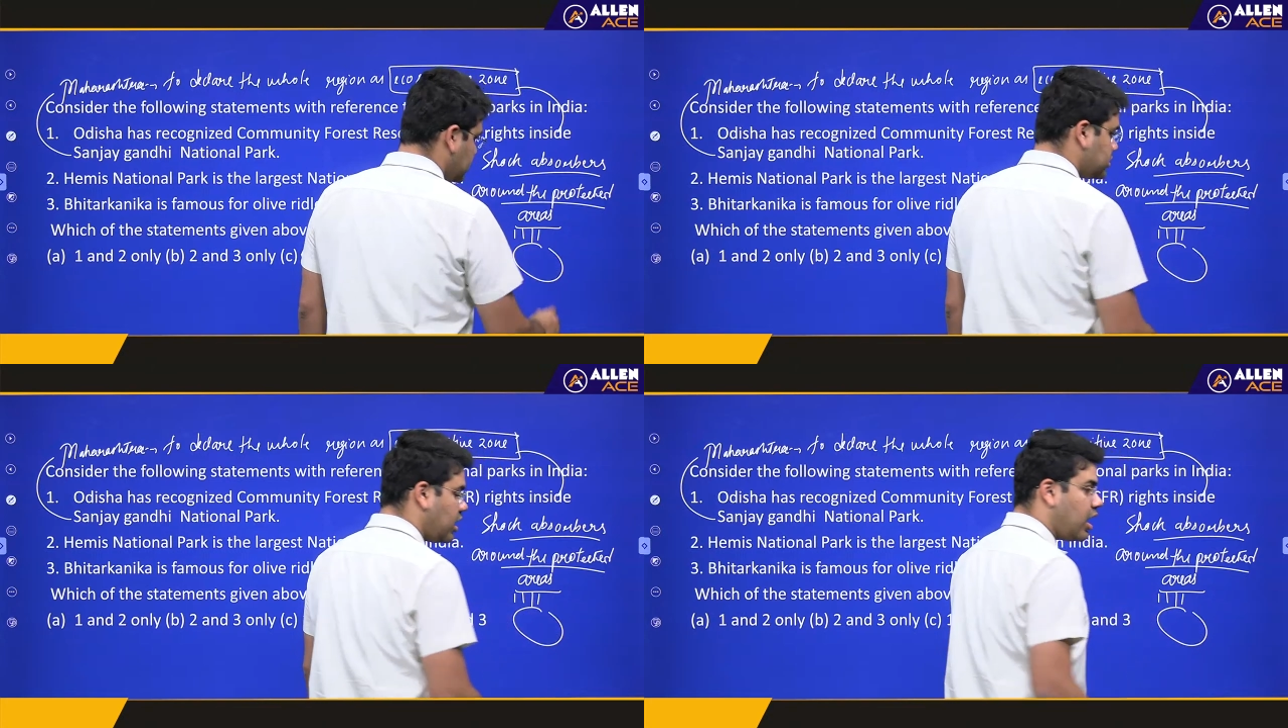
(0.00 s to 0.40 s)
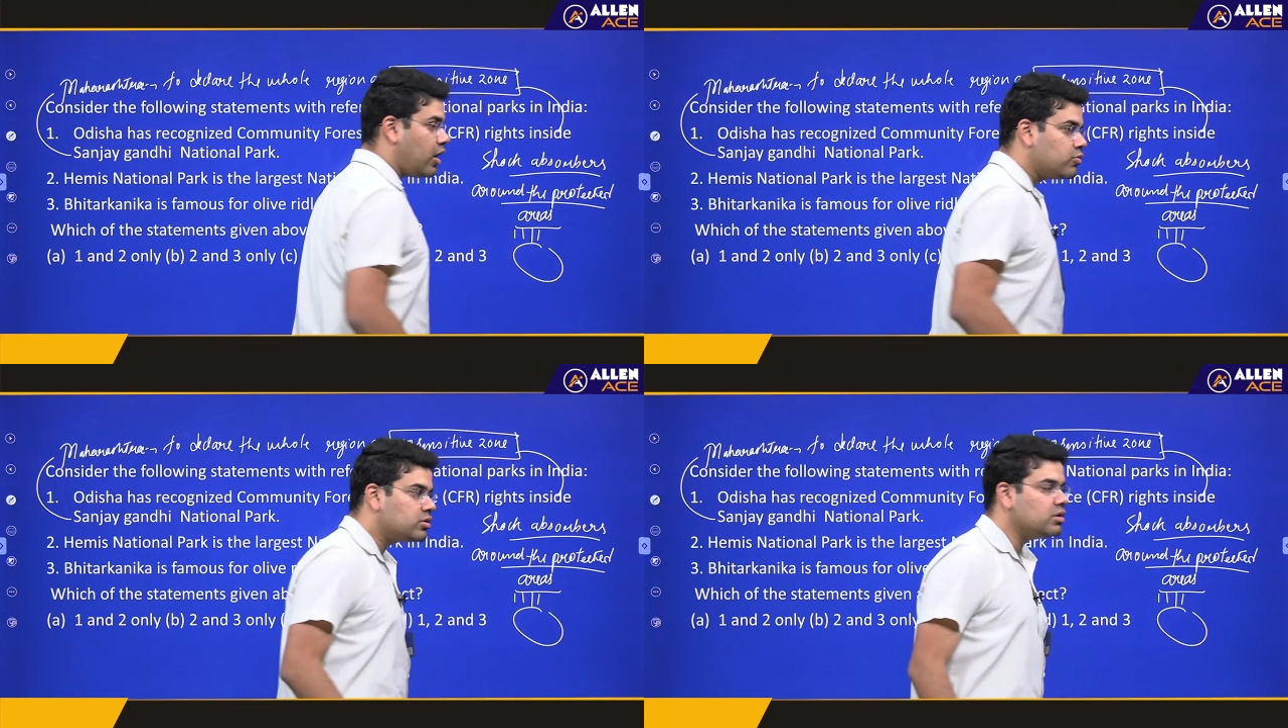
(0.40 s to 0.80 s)
the
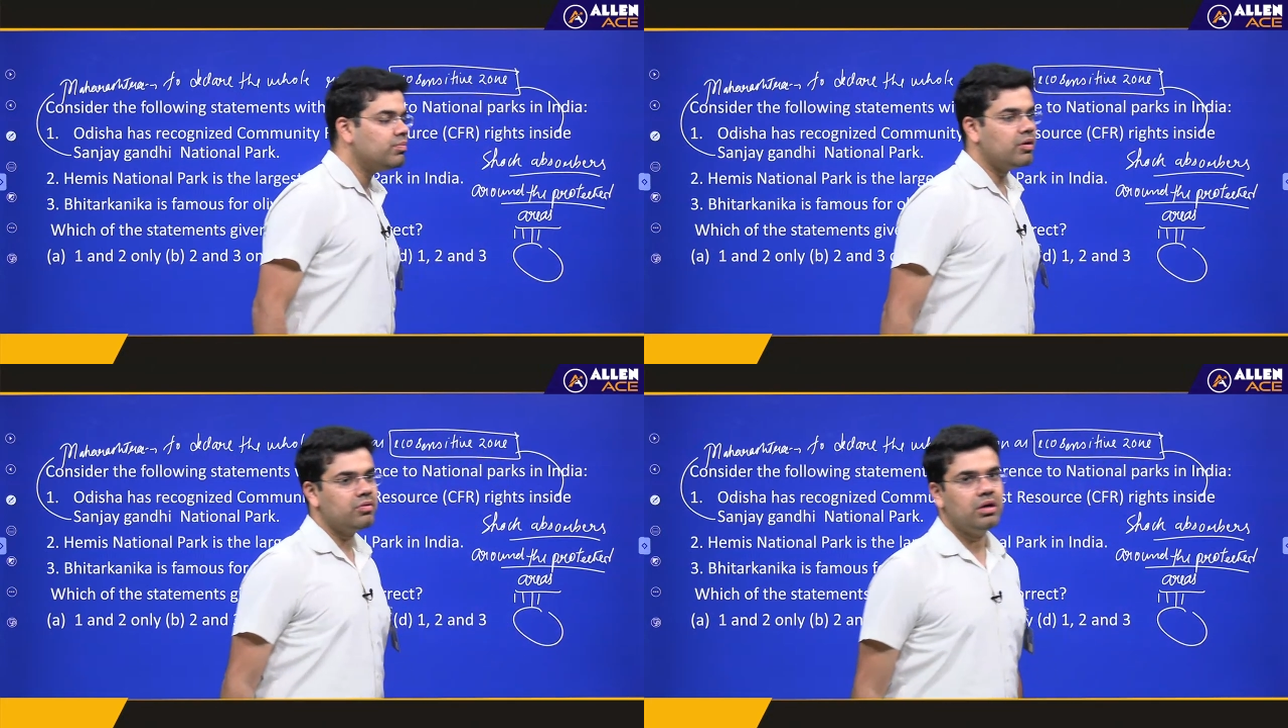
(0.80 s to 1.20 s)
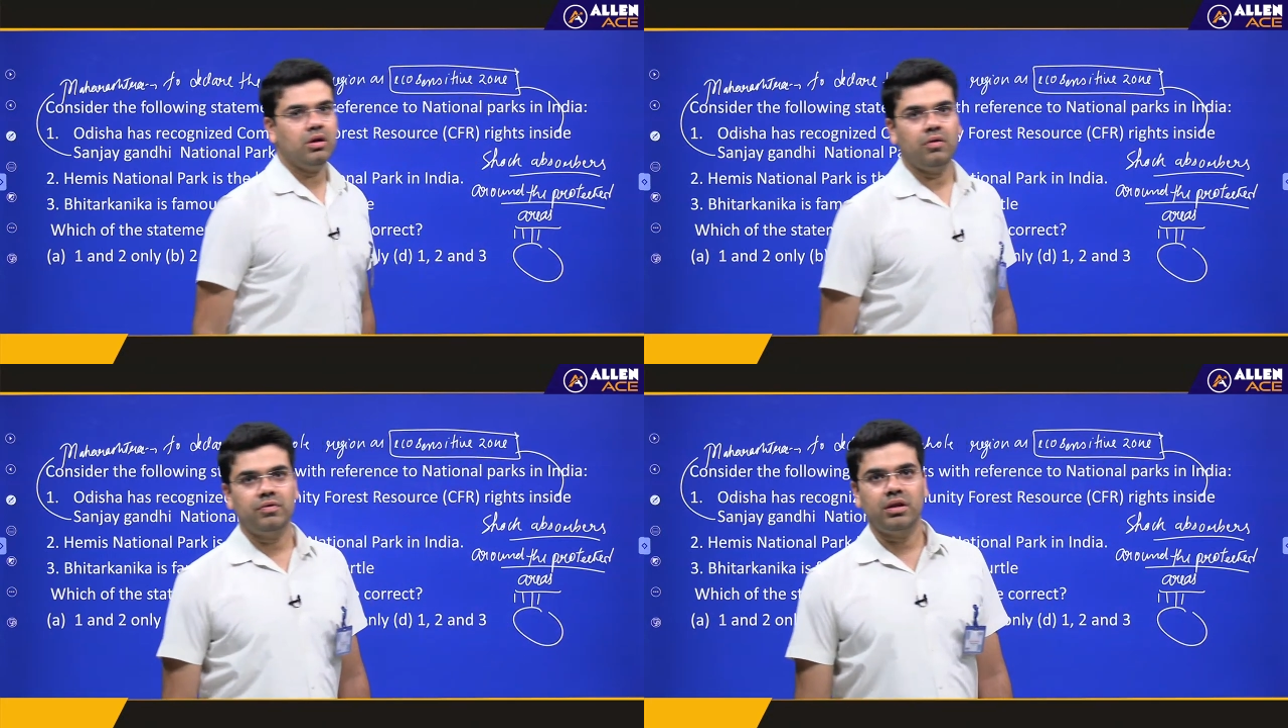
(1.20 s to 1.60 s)
outer boundary
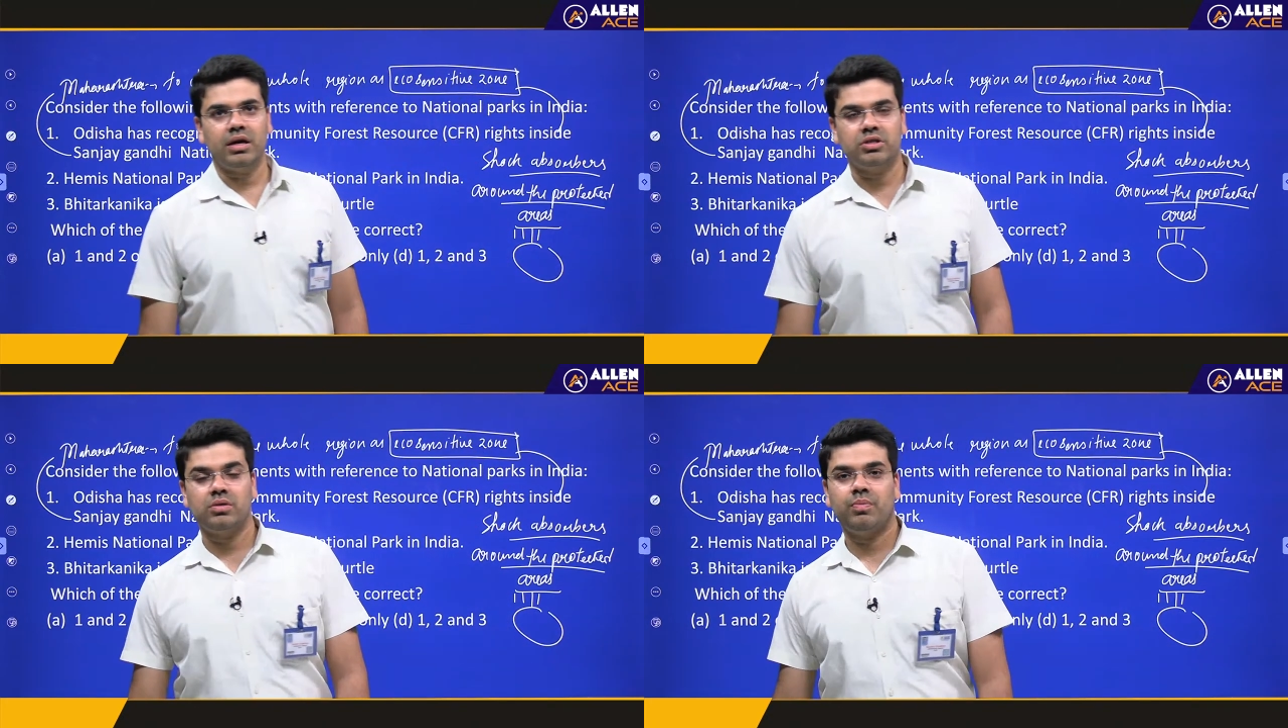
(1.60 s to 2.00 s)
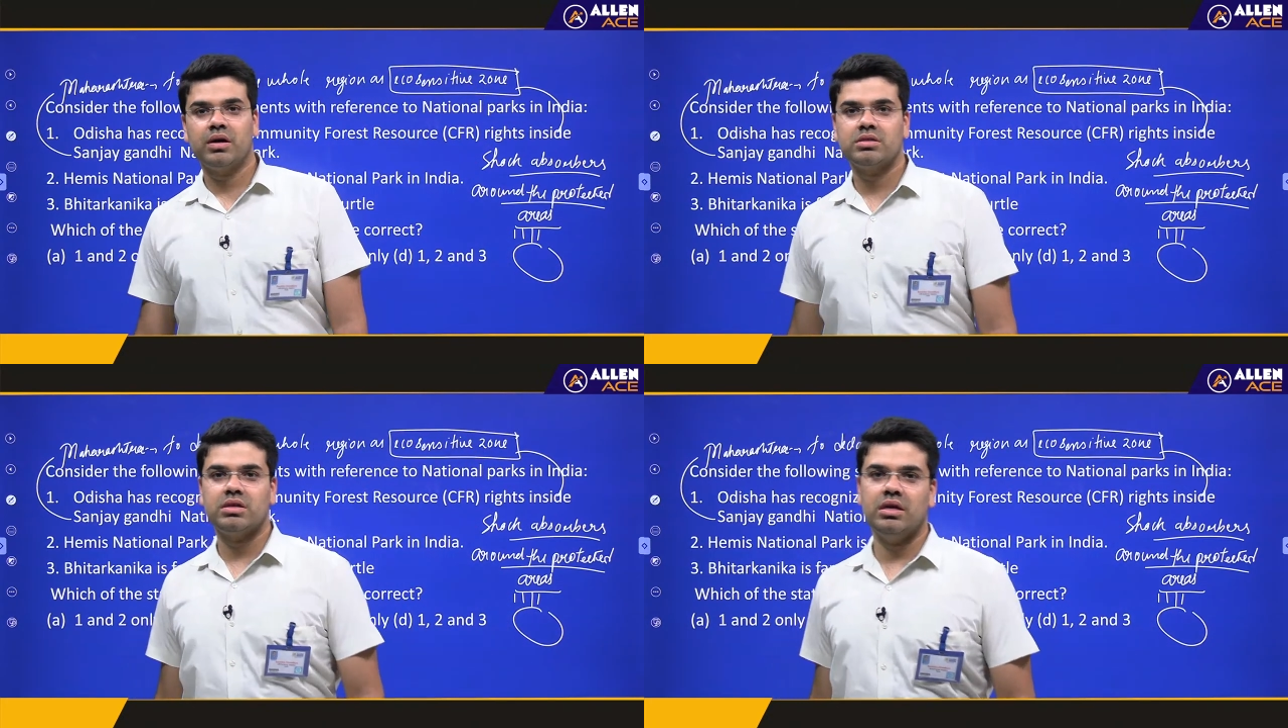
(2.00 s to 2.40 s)
of the national
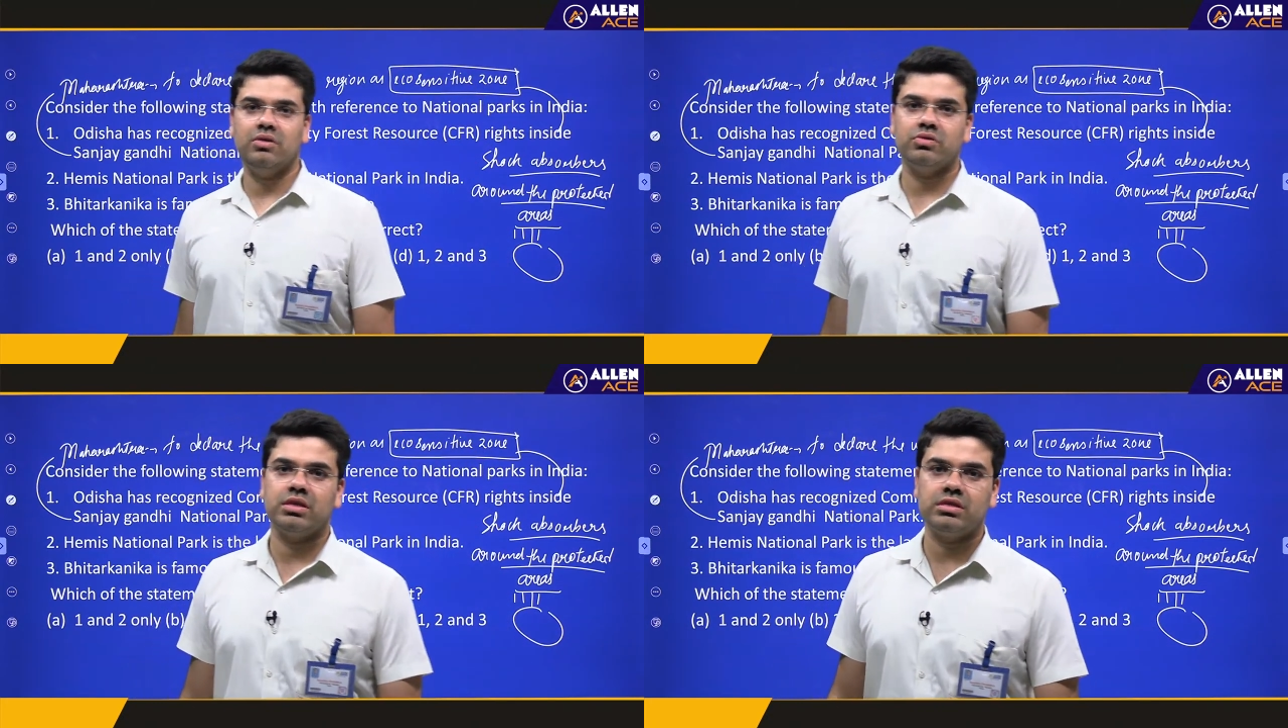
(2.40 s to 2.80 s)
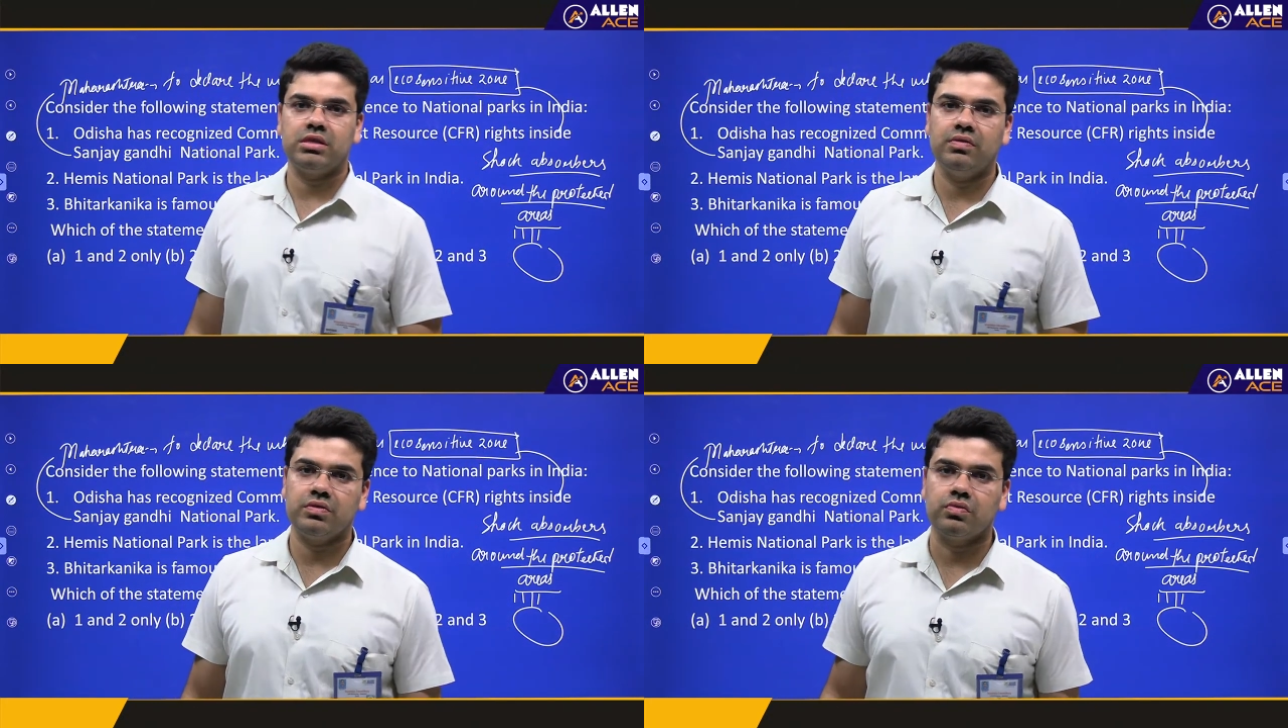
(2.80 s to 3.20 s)
parks,
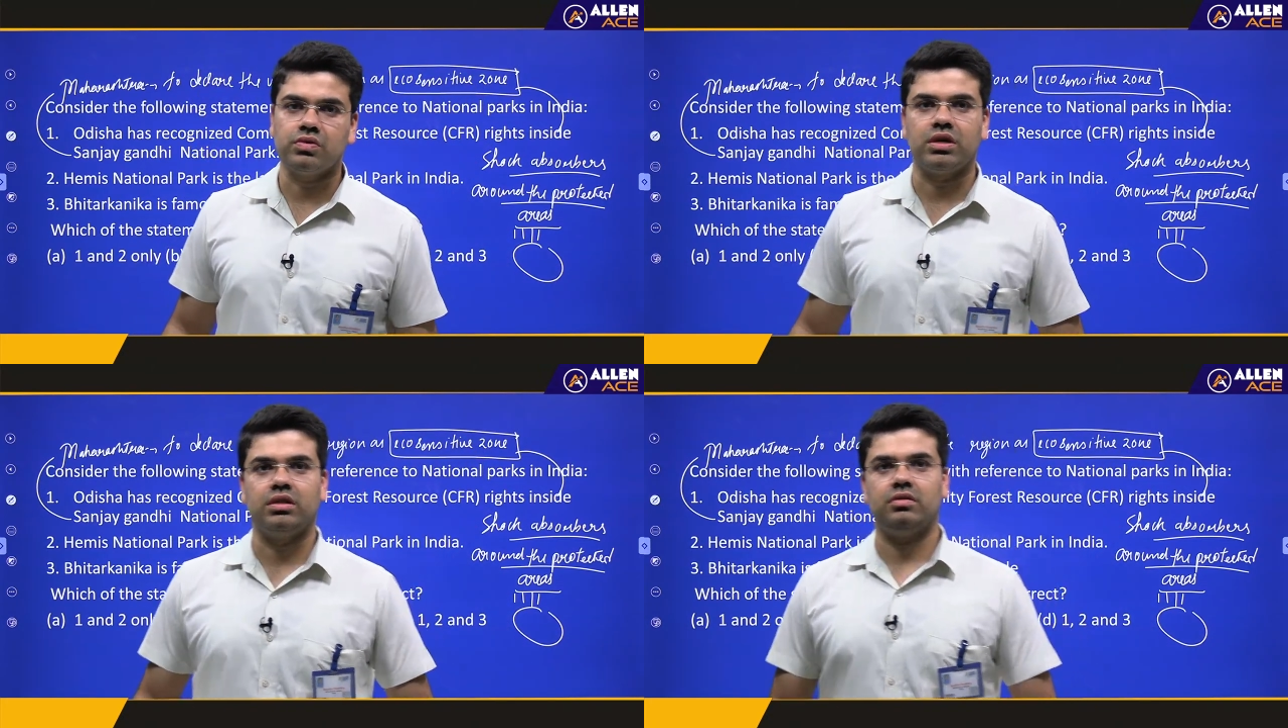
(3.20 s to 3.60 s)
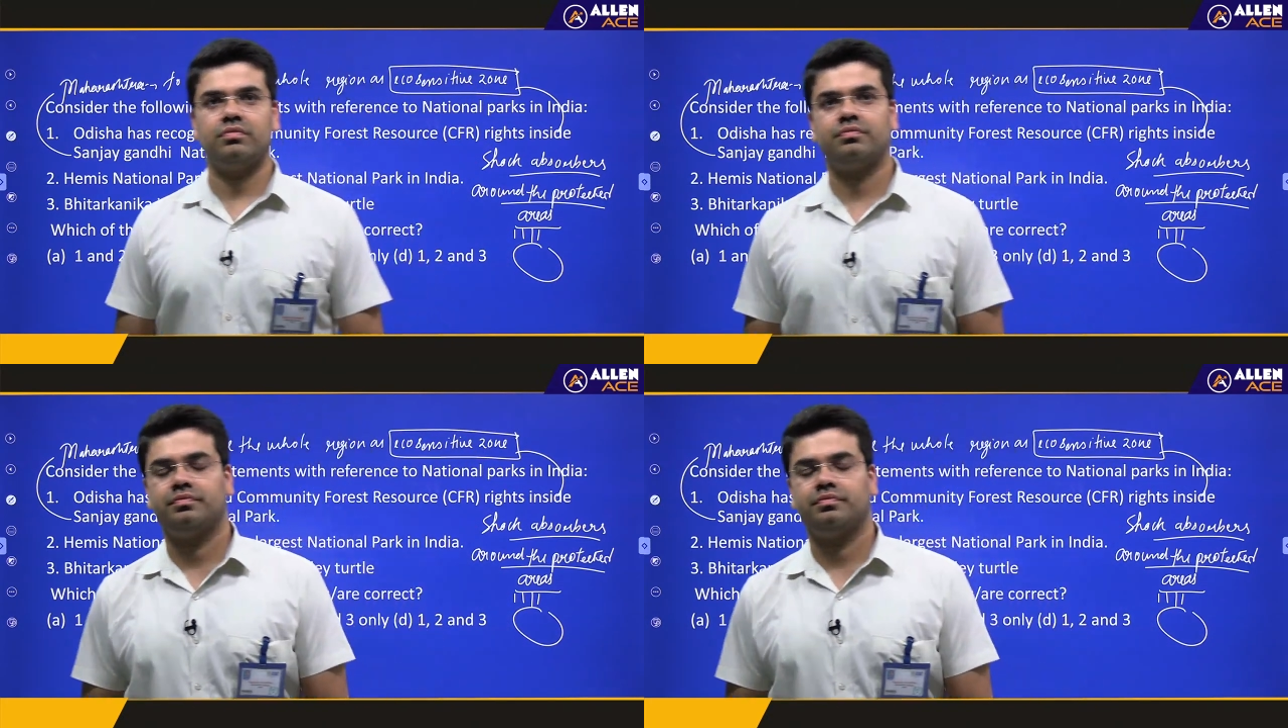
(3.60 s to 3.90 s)
eco-sensitive zones are there.